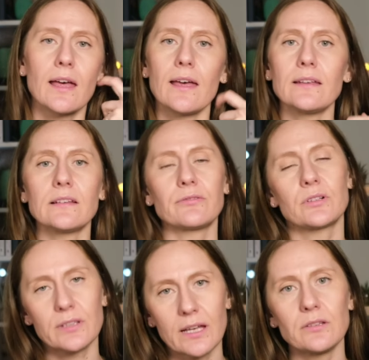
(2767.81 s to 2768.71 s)
and
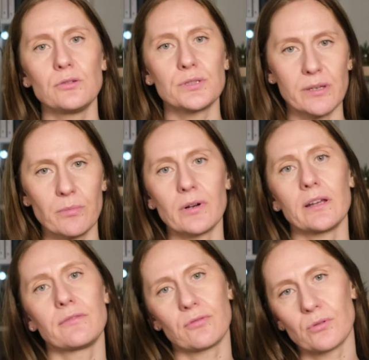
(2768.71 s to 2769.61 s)
after that you
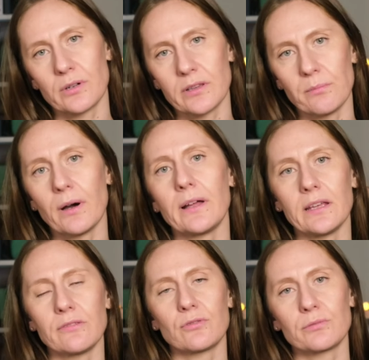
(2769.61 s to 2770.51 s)
separate for the body
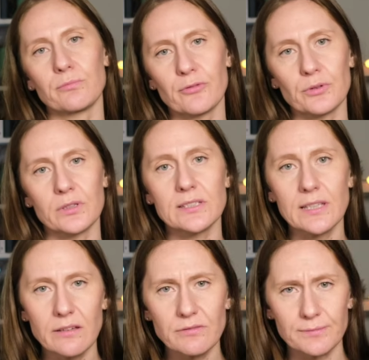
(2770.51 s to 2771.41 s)
and for the sleeves,